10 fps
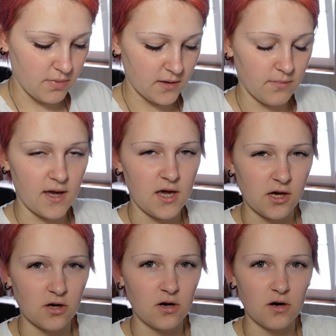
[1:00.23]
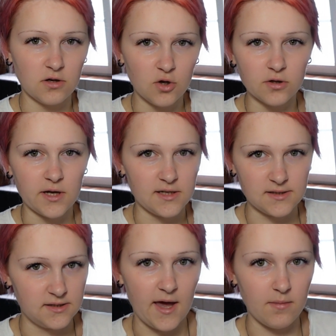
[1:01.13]
but my hair are not
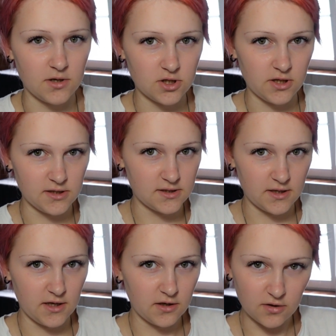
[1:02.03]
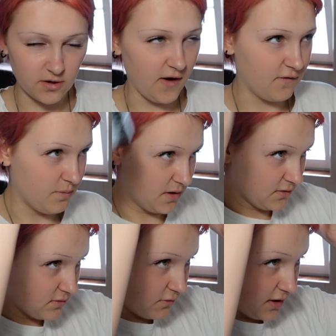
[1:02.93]
as damaged as they could have
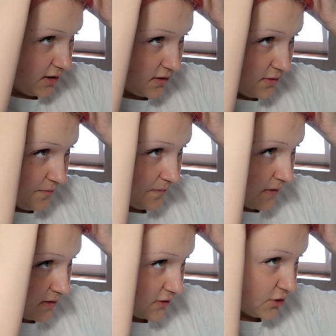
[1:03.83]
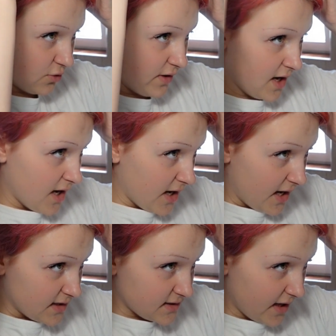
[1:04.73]
been, right? So
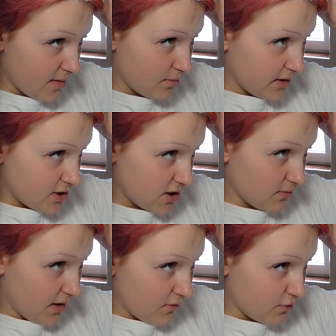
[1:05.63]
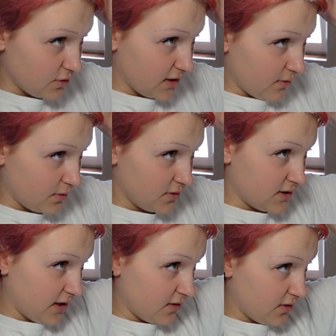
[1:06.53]
as I'm bleaching my roots, I will
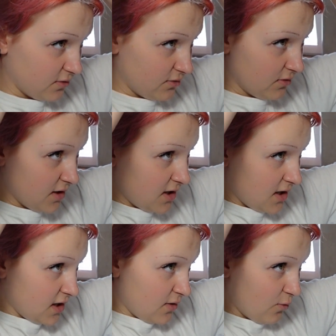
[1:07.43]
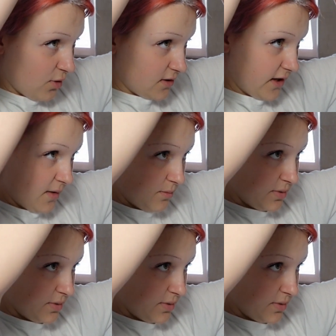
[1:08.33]
tell you what I'm